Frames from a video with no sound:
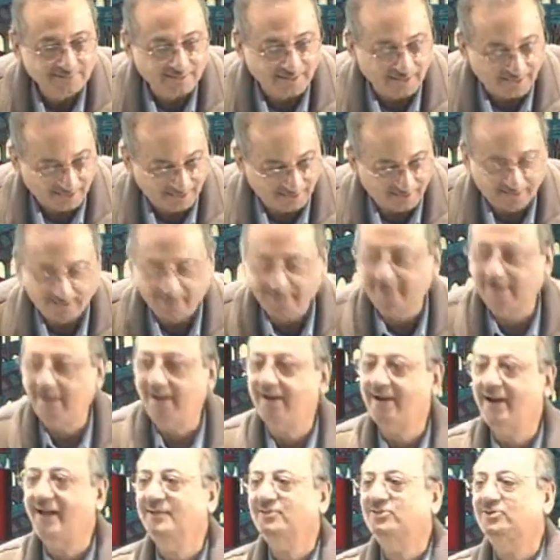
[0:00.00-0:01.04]
Again I
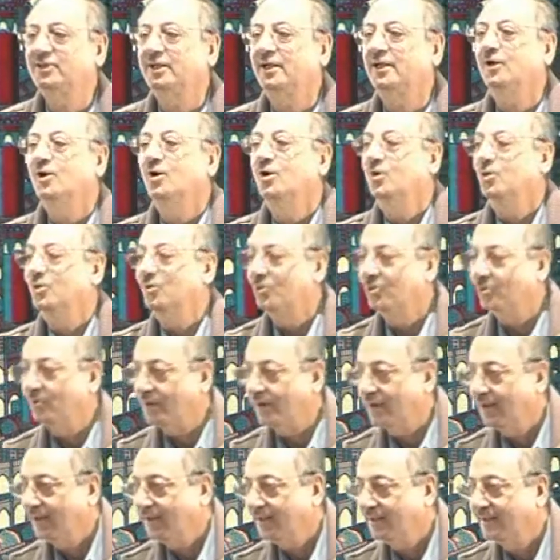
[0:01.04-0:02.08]
say huwa
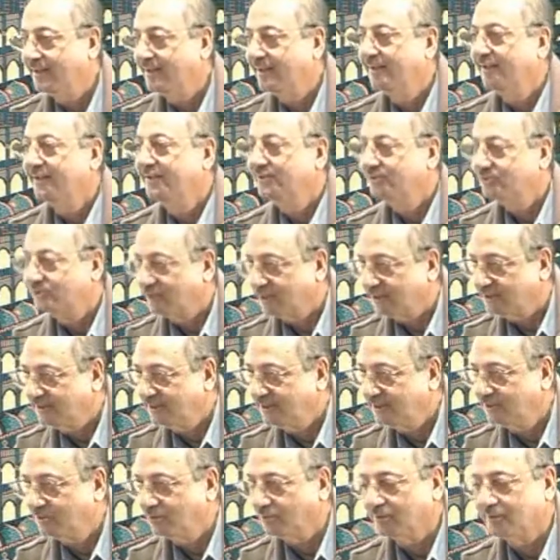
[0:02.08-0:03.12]

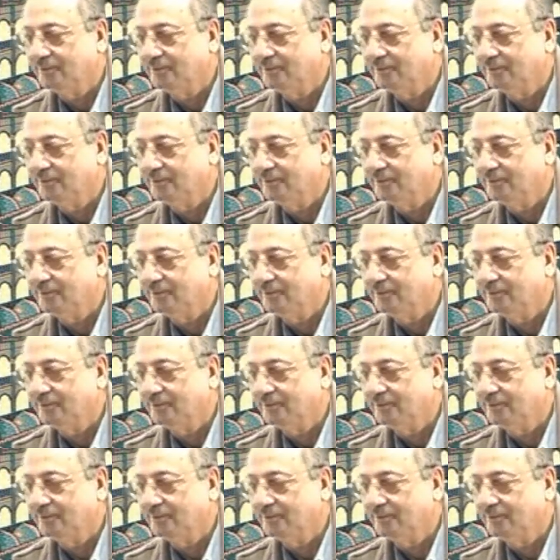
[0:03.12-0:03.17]
jadidun,